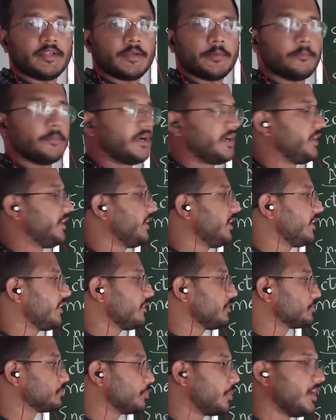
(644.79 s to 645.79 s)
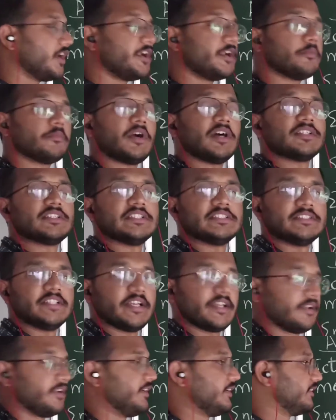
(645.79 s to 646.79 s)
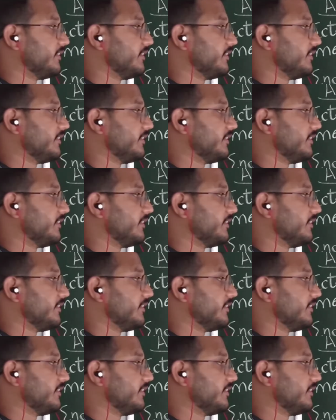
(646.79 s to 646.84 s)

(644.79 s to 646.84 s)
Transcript: but here solid mass is there.